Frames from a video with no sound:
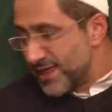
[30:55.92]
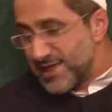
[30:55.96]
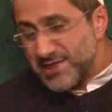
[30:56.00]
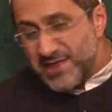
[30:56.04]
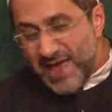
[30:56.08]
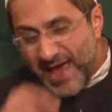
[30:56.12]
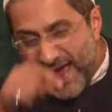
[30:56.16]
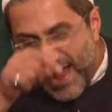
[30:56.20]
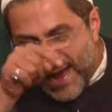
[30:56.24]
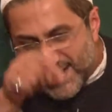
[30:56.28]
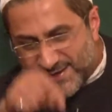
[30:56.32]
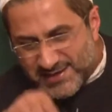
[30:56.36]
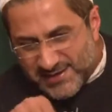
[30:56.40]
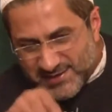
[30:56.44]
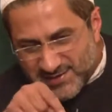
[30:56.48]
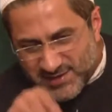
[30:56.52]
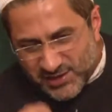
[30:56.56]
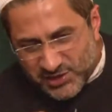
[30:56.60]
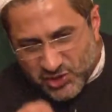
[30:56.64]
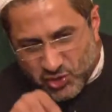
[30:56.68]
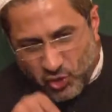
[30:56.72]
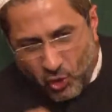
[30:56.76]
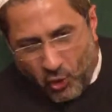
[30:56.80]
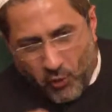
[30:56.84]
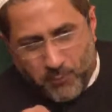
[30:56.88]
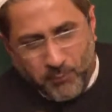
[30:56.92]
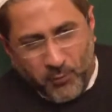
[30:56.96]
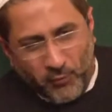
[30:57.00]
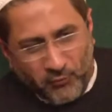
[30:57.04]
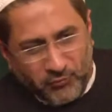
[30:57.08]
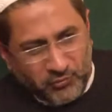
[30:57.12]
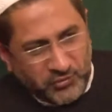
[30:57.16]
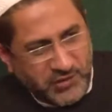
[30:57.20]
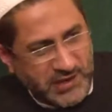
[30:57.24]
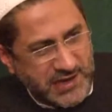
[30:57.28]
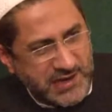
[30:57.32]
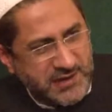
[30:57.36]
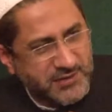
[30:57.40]
That is the scope
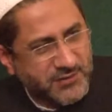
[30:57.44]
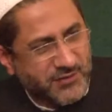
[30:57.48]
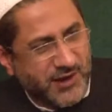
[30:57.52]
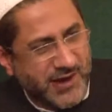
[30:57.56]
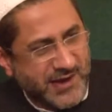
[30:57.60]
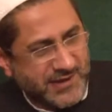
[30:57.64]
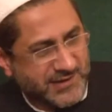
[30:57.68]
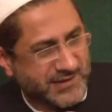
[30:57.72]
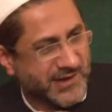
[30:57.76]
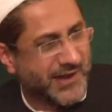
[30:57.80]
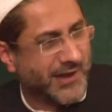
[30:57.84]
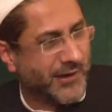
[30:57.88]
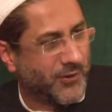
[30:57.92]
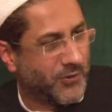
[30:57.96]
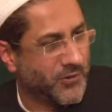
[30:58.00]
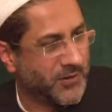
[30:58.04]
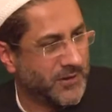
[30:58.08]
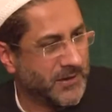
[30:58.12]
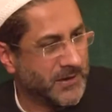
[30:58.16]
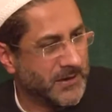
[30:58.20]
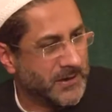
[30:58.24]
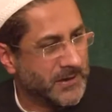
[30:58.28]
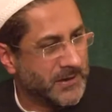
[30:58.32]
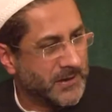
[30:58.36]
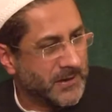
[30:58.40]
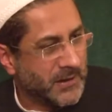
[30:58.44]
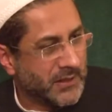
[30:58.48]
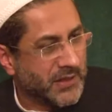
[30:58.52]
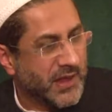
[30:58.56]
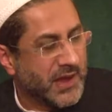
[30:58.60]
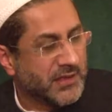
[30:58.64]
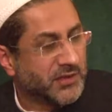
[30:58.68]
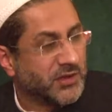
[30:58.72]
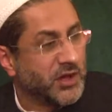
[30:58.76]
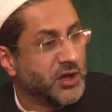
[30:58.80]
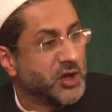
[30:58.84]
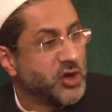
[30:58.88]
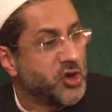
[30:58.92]
of deen right now.
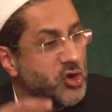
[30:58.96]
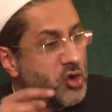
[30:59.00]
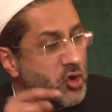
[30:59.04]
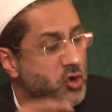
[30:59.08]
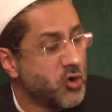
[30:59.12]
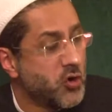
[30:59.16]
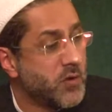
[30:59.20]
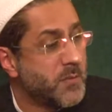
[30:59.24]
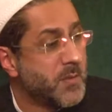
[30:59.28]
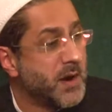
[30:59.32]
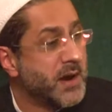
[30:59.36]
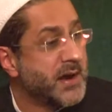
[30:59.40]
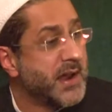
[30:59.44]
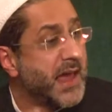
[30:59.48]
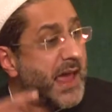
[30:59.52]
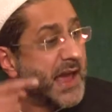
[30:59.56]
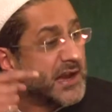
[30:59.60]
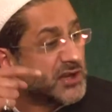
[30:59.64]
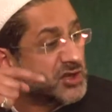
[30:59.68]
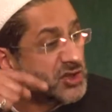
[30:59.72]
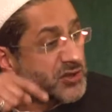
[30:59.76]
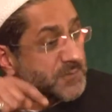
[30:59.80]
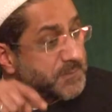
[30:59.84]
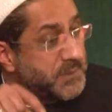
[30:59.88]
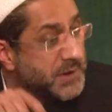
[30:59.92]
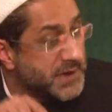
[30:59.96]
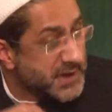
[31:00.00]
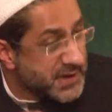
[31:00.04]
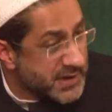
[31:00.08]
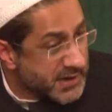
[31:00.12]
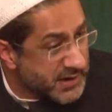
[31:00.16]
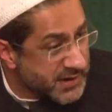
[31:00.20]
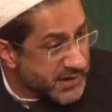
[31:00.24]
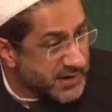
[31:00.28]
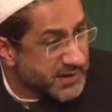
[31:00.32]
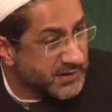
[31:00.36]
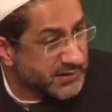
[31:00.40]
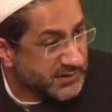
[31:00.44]
That the human
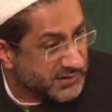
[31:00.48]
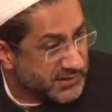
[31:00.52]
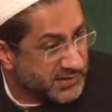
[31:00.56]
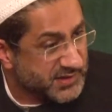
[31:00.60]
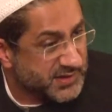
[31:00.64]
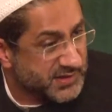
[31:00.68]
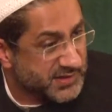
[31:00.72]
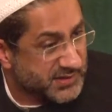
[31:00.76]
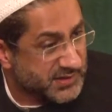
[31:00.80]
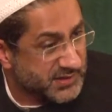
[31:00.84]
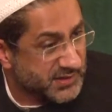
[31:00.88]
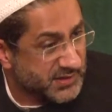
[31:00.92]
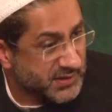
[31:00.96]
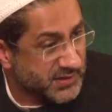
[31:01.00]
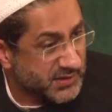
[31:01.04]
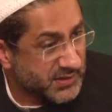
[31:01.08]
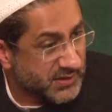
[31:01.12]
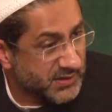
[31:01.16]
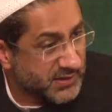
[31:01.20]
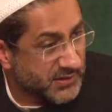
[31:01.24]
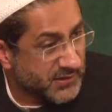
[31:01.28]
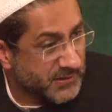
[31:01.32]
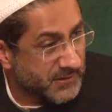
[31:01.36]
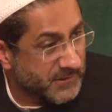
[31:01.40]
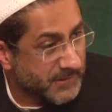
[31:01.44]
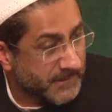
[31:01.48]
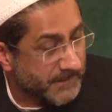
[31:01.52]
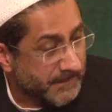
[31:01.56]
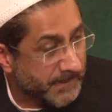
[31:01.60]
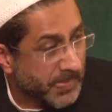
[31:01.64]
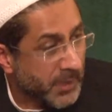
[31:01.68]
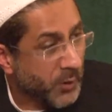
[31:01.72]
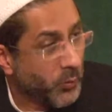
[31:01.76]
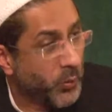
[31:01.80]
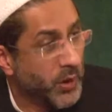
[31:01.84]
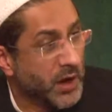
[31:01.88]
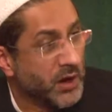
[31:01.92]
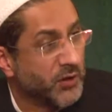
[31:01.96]
experience
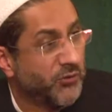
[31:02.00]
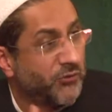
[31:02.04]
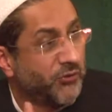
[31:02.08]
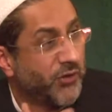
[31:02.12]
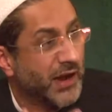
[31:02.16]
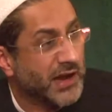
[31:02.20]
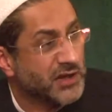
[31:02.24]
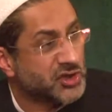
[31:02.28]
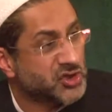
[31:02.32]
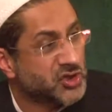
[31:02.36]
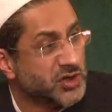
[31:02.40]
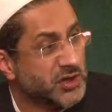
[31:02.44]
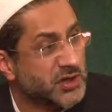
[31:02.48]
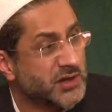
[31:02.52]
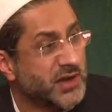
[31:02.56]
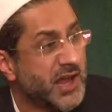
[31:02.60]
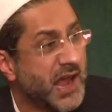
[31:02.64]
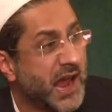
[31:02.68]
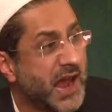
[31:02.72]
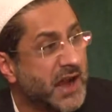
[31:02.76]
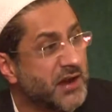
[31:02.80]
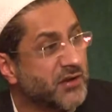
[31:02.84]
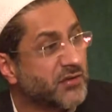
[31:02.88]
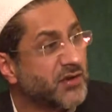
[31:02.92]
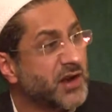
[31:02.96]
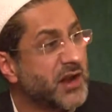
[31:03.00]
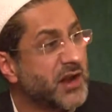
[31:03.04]
will fashion and